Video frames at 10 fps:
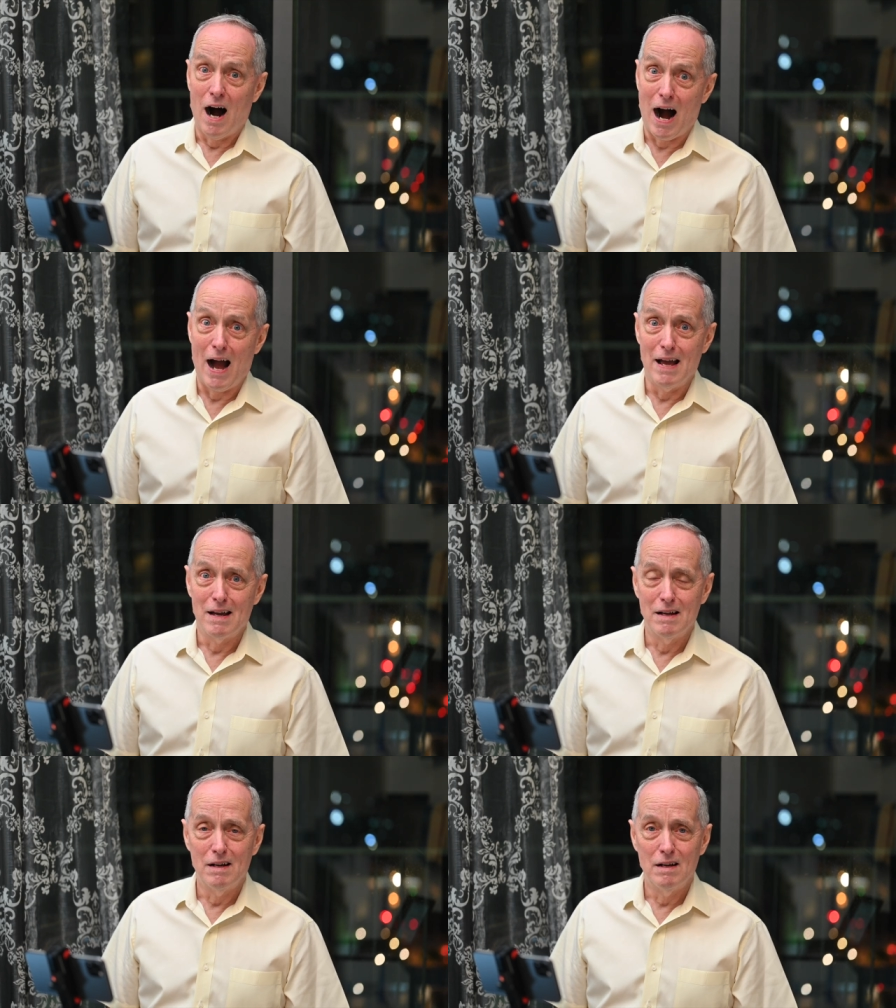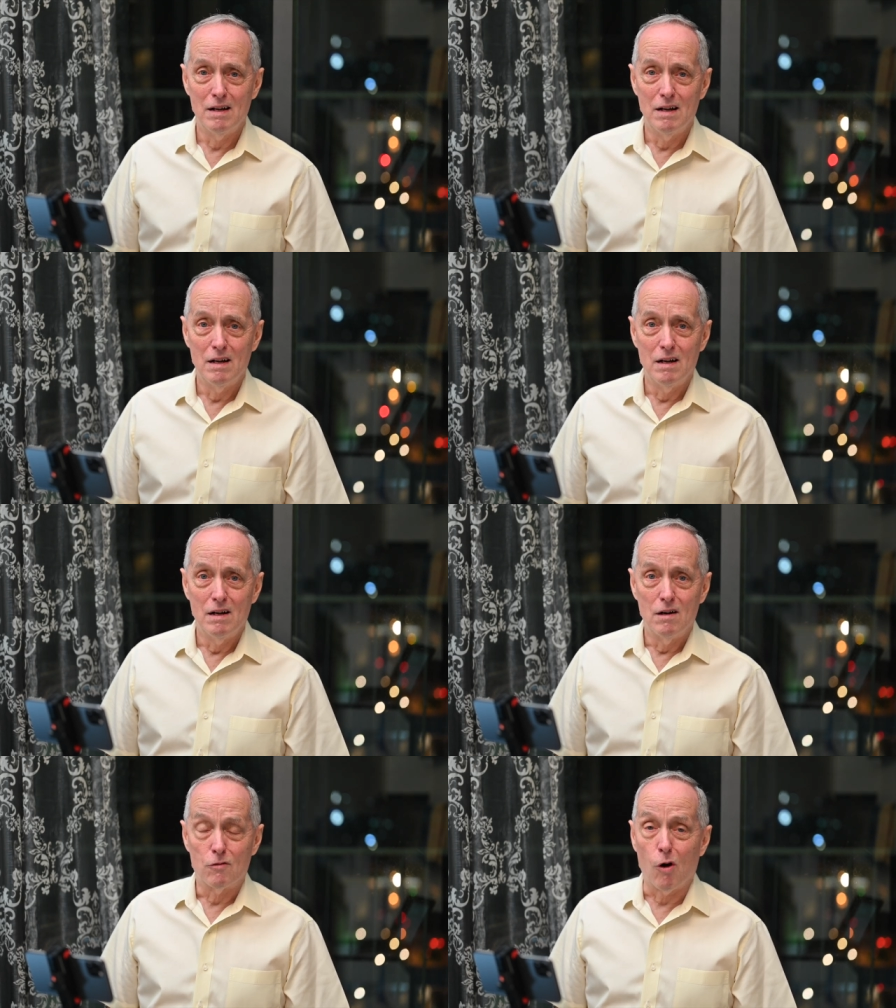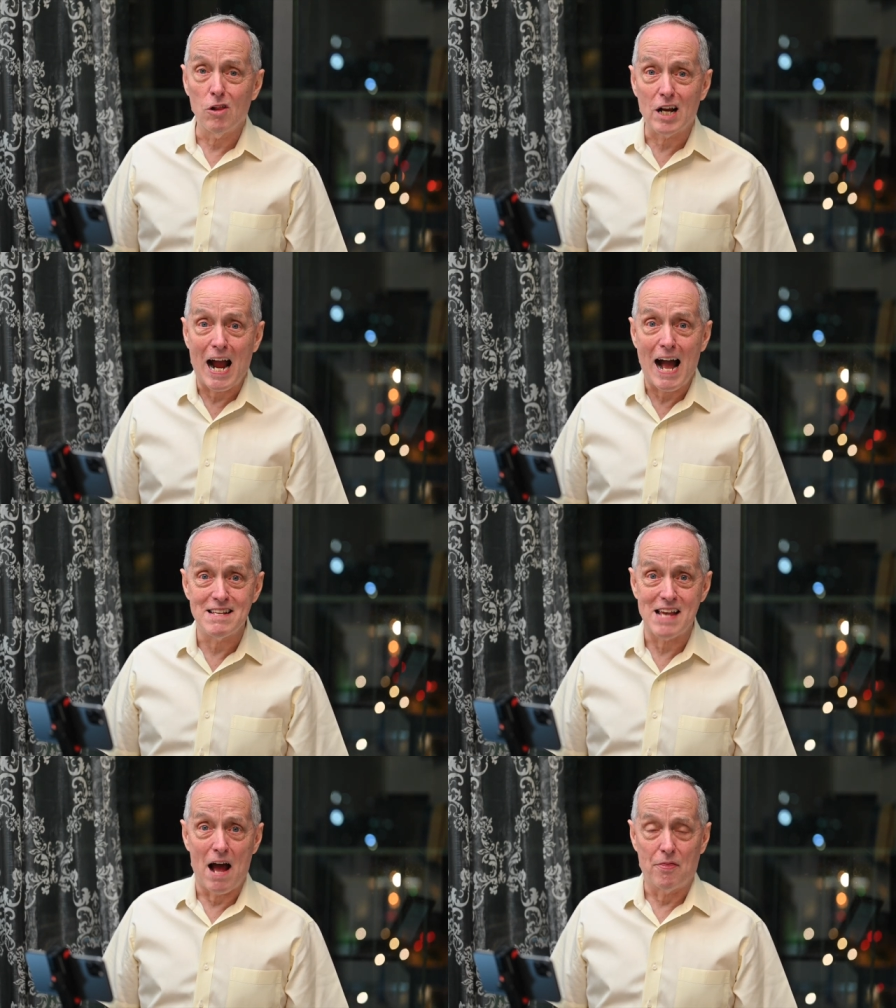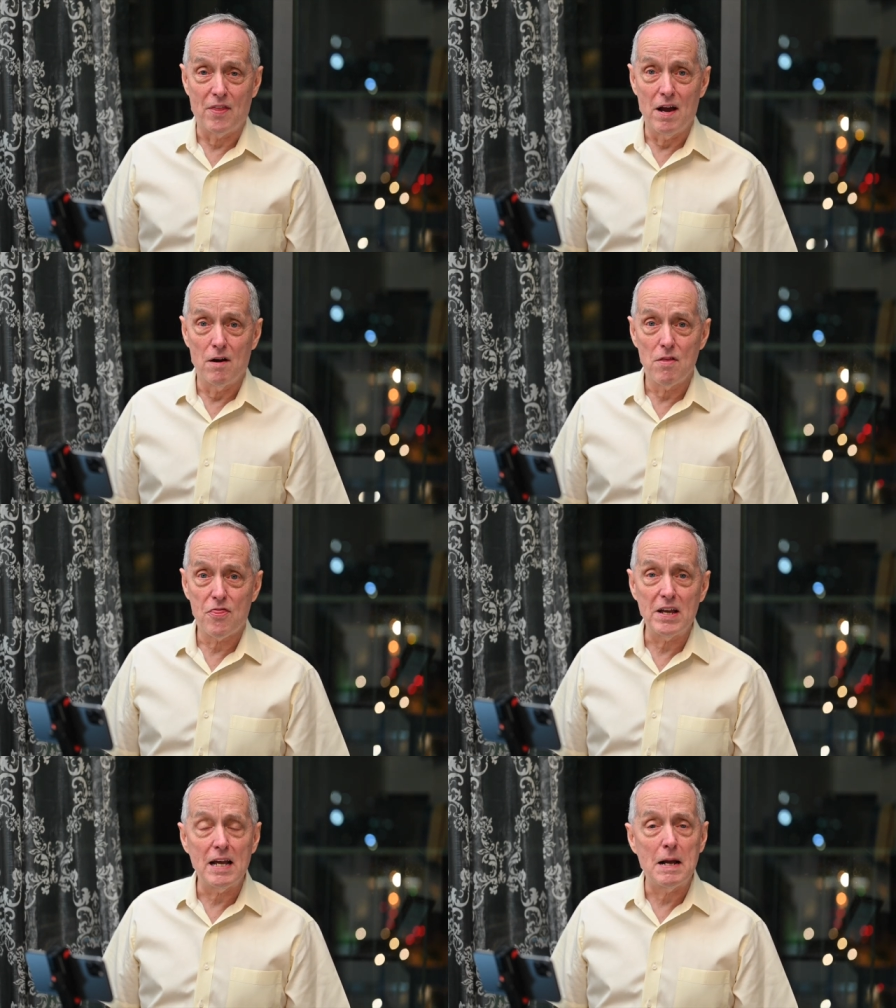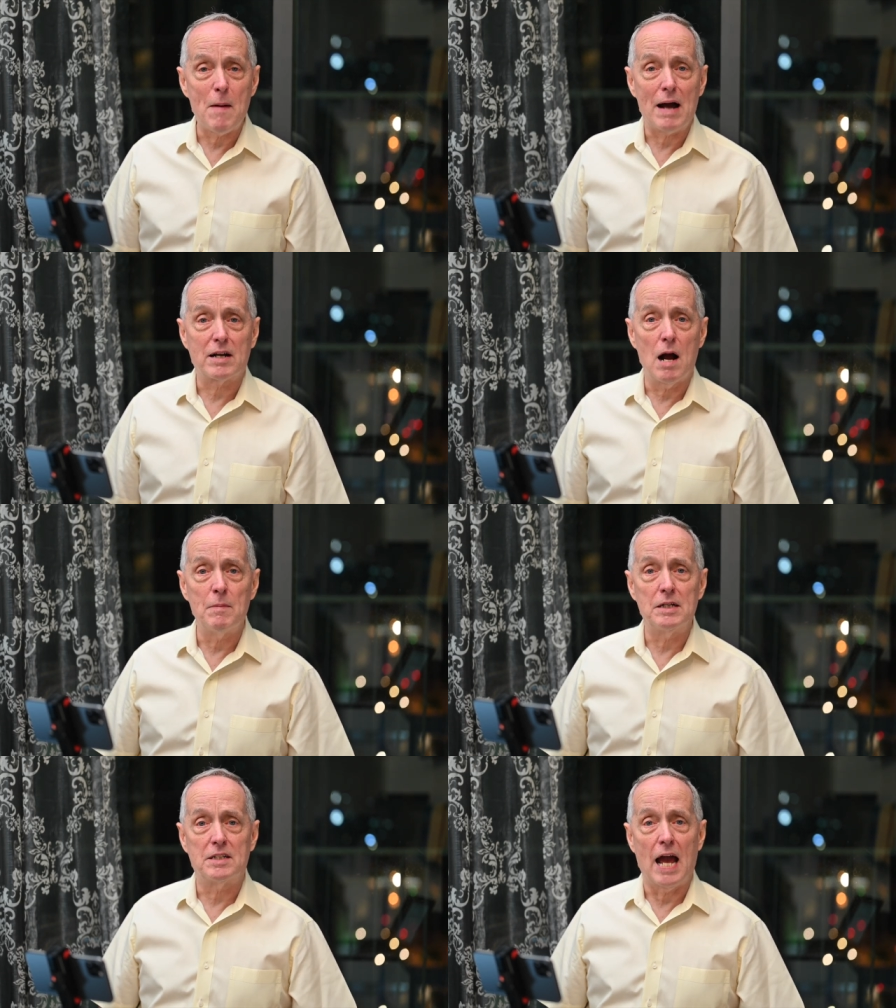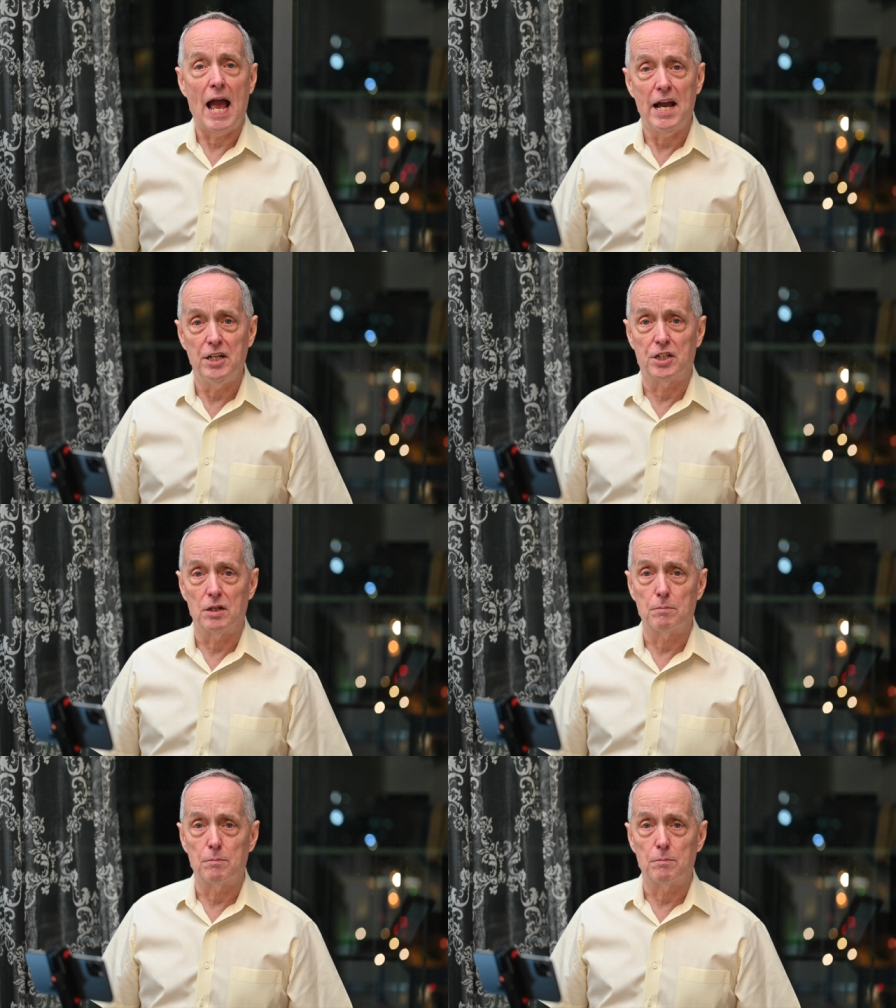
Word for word: Hi. For all the guys out there thinking about coming to Asia,